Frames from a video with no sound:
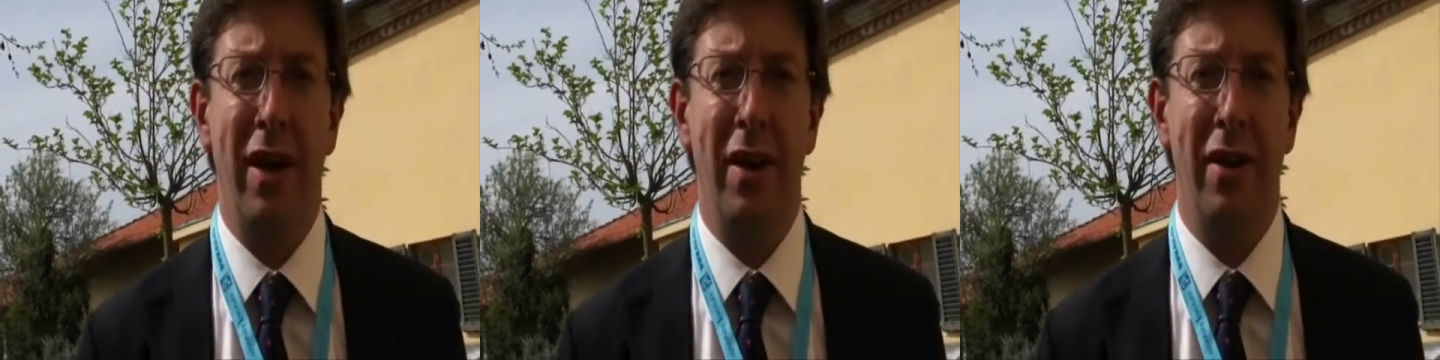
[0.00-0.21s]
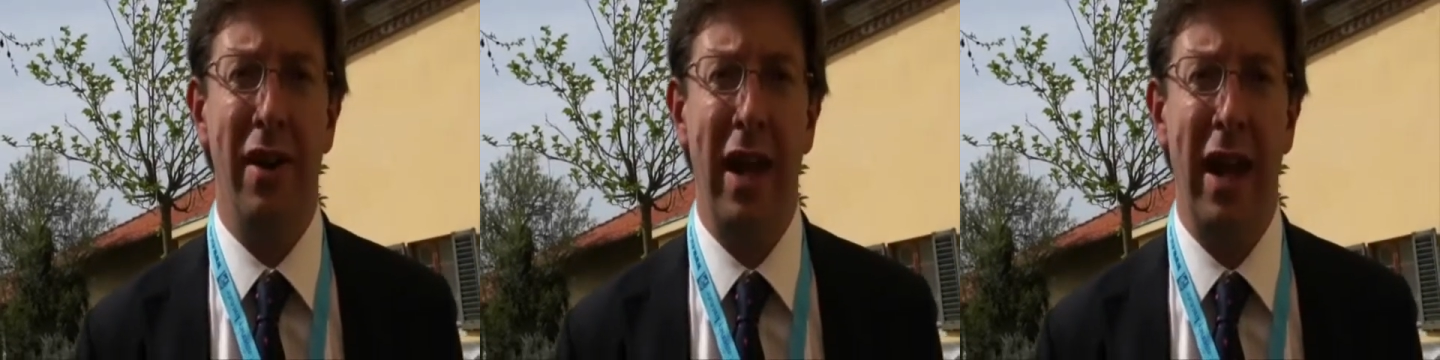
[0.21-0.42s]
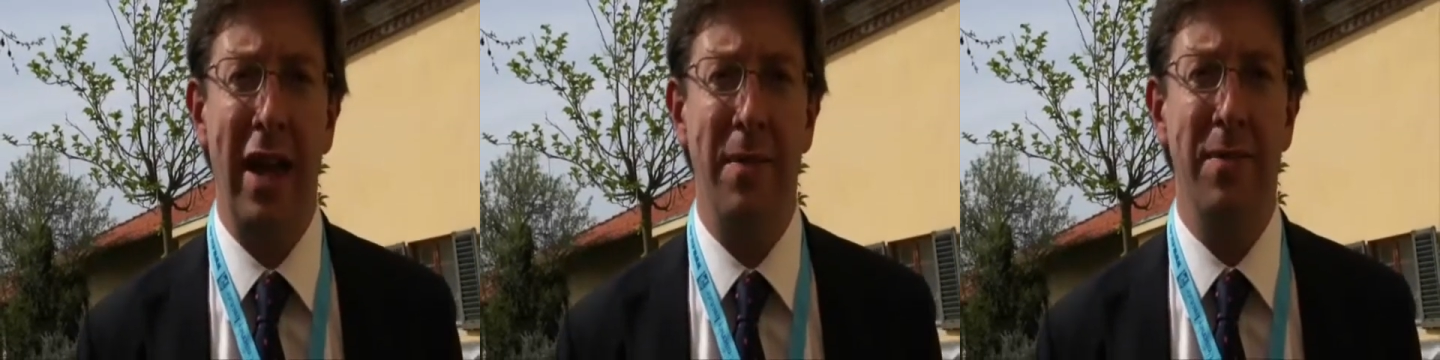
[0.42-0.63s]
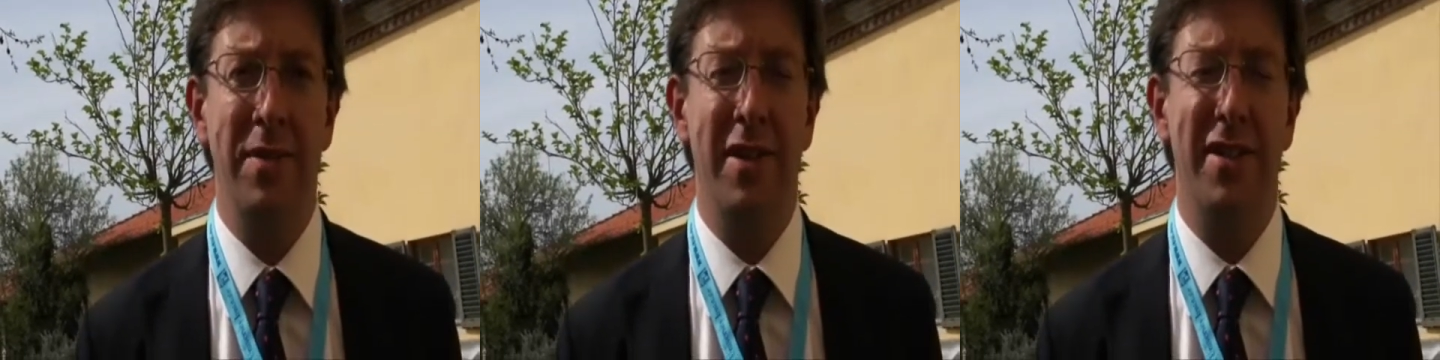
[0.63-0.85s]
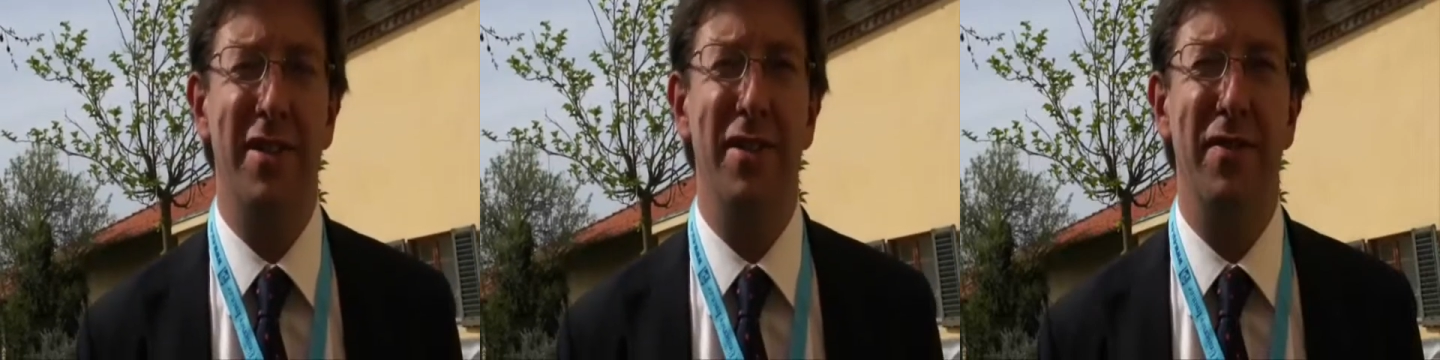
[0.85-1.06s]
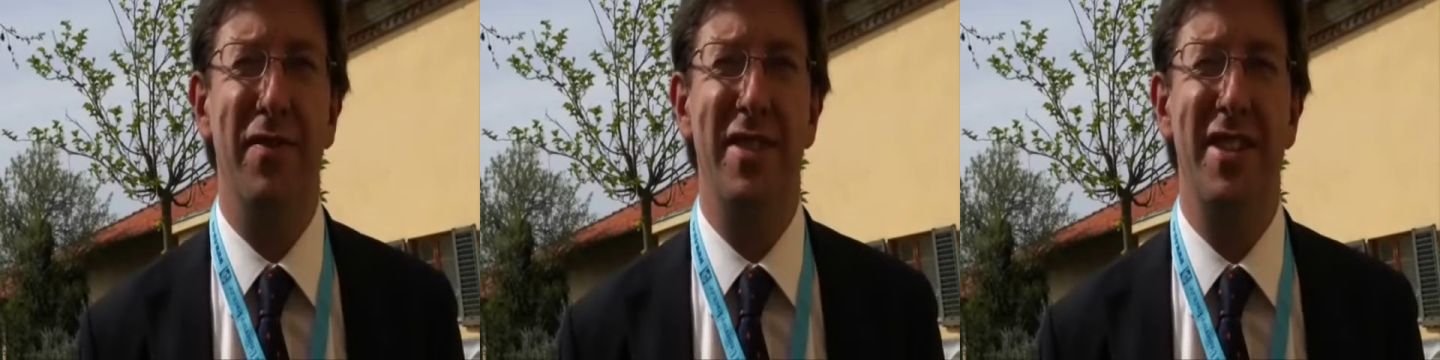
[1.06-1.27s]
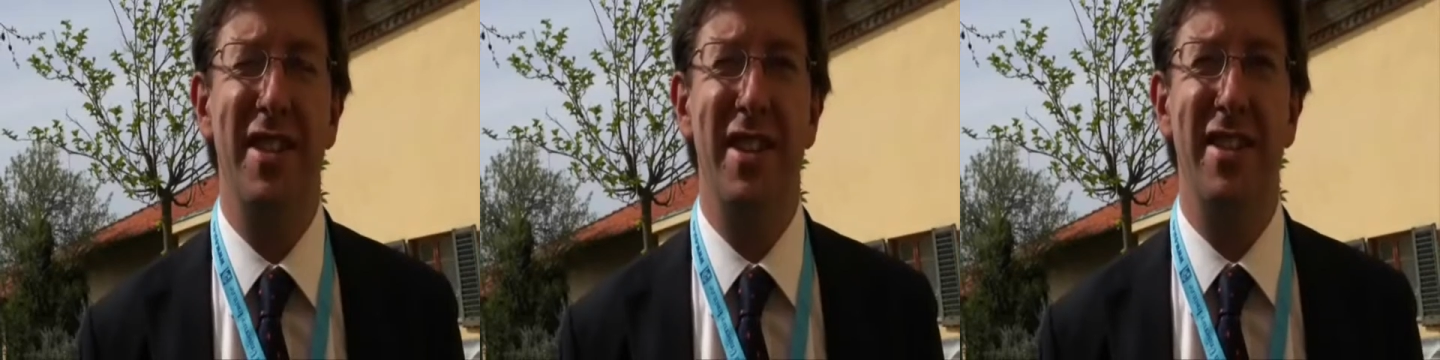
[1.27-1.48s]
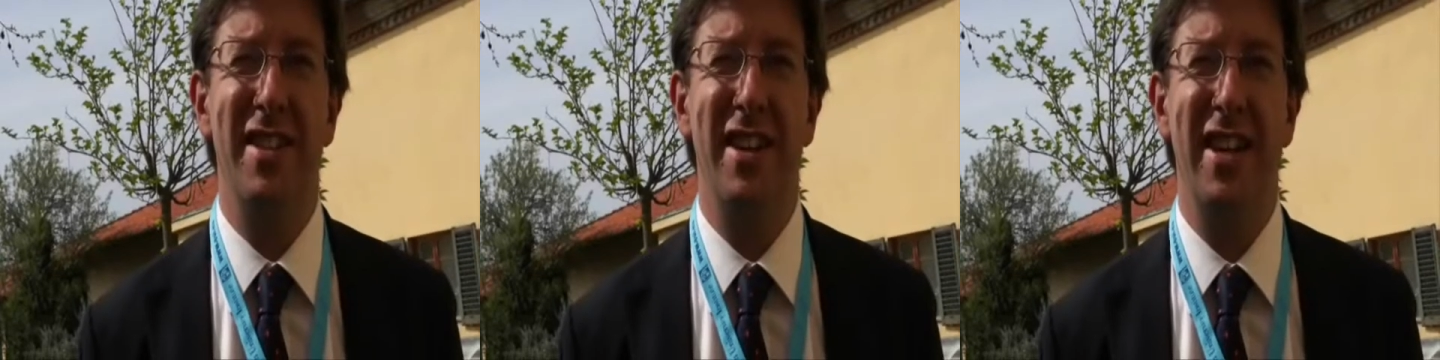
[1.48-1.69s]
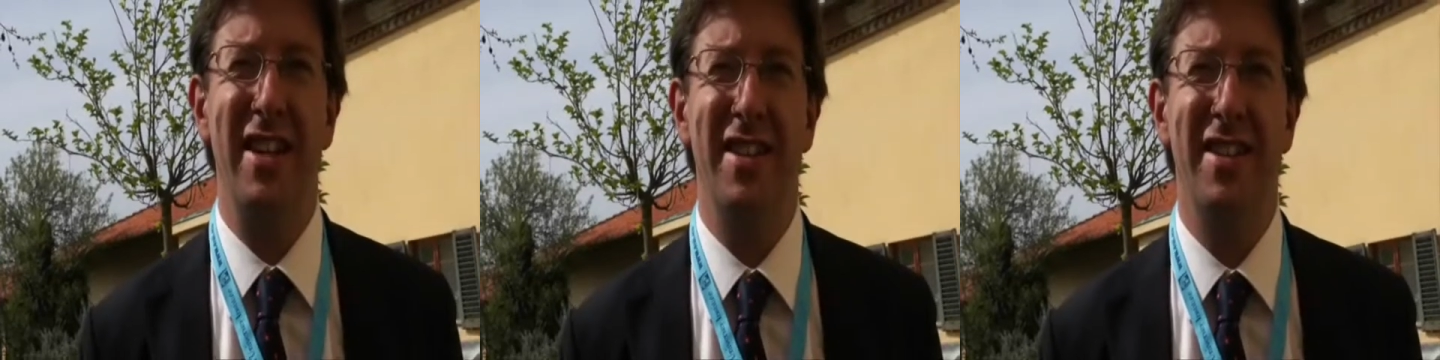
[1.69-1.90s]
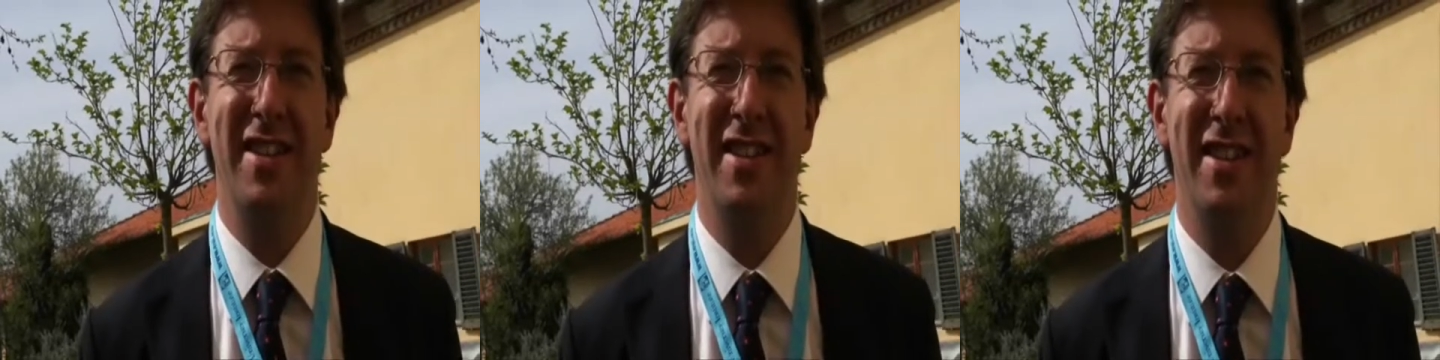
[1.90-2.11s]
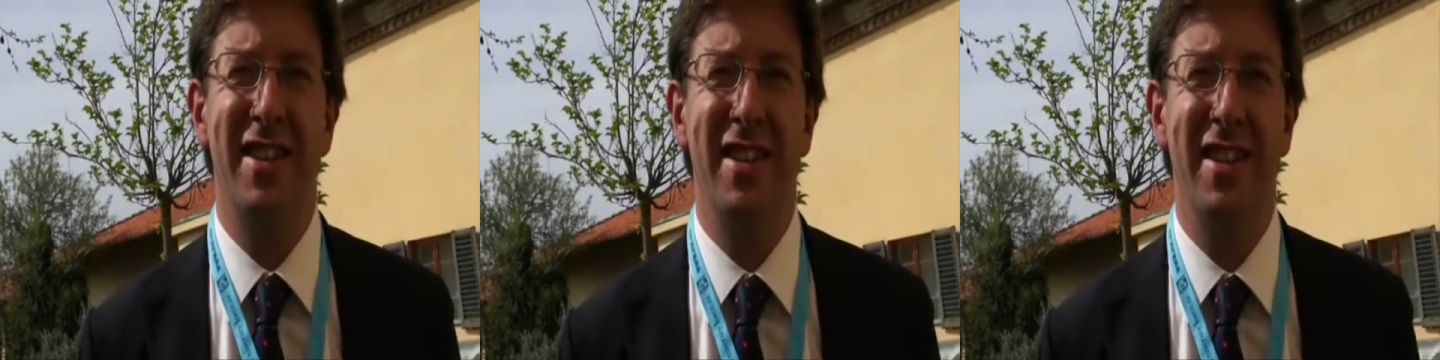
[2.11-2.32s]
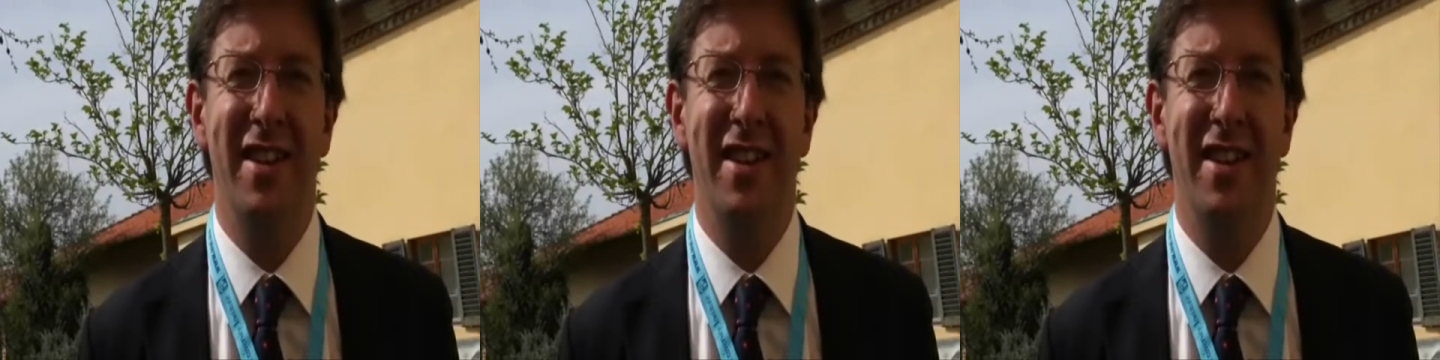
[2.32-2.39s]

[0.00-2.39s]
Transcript: Our aims are to facilitate